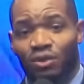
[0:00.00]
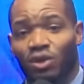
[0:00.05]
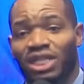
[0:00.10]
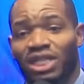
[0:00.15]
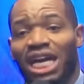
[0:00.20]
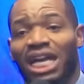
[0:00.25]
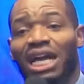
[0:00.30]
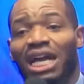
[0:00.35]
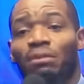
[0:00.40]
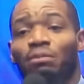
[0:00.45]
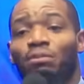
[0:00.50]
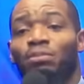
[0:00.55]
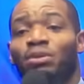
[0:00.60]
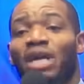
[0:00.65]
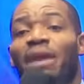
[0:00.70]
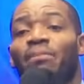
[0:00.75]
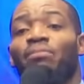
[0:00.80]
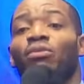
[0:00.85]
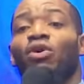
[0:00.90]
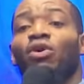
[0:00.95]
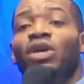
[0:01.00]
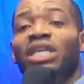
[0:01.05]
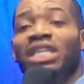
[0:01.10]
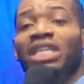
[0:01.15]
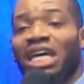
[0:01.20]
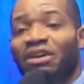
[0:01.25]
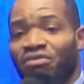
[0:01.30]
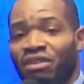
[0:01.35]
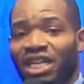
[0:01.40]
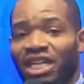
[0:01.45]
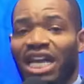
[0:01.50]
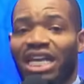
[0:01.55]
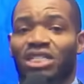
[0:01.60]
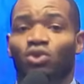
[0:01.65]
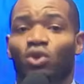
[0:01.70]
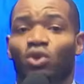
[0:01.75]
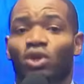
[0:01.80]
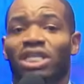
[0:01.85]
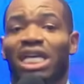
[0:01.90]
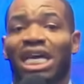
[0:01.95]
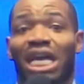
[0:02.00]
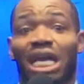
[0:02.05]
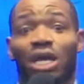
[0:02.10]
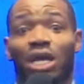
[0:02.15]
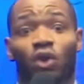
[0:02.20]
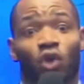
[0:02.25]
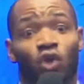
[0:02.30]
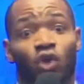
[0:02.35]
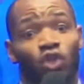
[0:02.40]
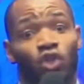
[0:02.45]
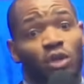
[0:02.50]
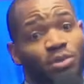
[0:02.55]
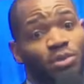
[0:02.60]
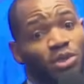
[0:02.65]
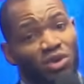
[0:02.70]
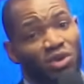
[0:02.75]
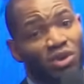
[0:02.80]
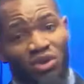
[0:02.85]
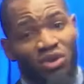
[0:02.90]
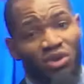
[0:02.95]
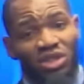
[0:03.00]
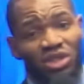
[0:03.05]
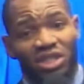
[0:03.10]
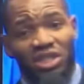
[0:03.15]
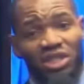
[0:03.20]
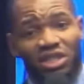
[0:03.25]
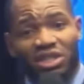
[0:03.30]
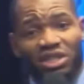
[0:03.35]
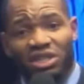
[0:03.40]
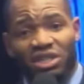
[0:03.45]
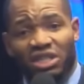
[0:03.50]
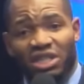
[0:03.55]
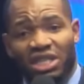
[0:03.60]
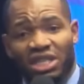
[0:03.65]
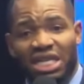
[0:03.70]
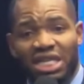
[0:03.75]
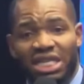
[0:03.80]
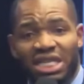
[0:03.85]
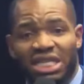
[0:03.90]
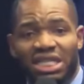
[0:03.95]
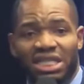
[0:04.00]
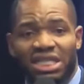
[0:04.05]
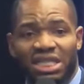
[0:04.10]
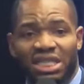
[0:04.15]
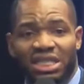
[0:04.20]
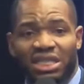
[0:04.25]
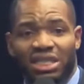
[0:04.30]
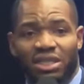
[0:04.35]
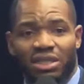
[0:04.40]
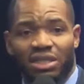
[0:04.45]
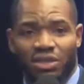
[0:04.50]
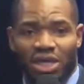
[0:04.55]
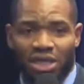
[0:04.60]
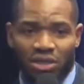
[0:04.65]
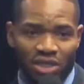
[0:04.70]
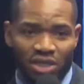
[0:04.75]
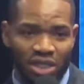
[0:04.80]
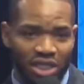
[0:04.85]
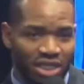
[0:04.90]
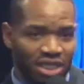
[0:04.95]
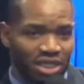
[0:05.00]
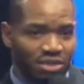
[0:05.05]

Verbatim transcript: The one that can bribe more in Africa is the one that can corrupt more. That lead. You are not